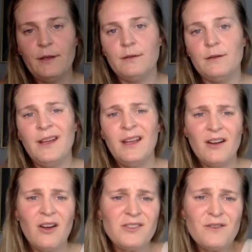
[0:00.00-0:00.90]
and
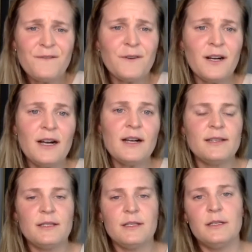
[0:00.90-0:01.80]
also for
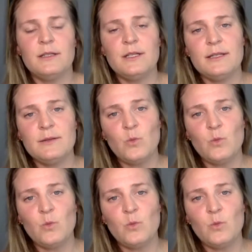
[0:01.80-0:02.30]
us to just